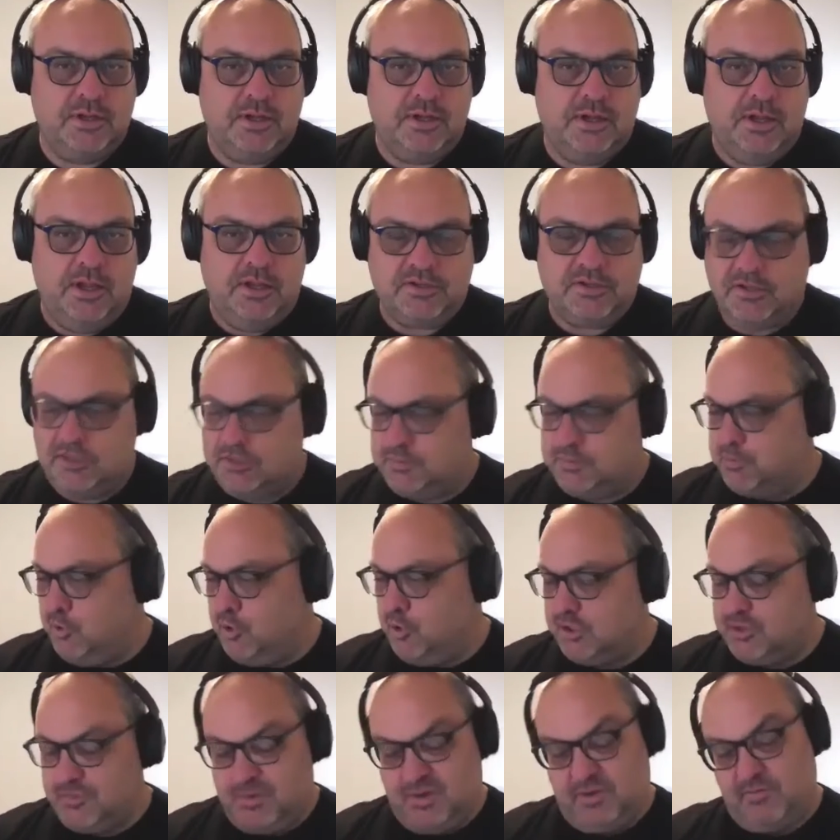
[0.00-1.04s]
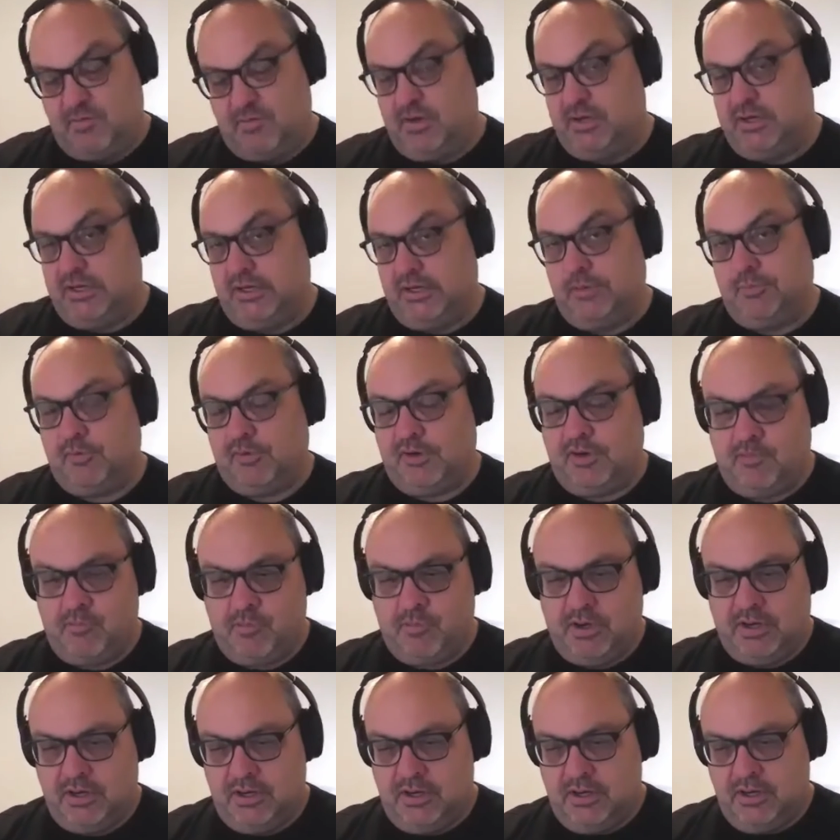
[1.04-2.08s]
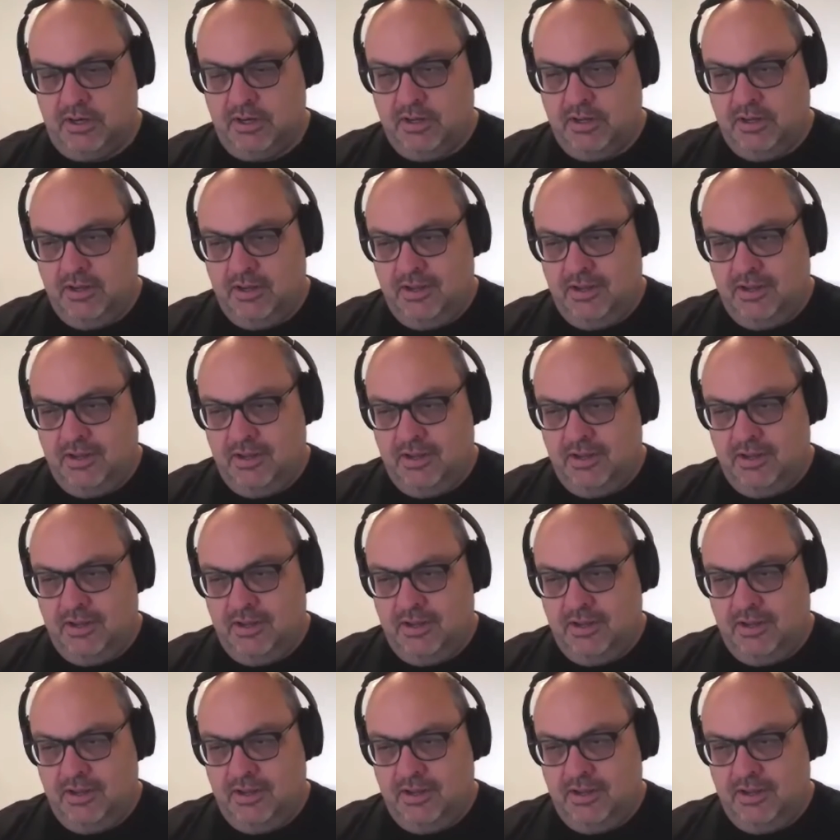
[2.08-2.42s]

Yeah. This book has been very deliberately written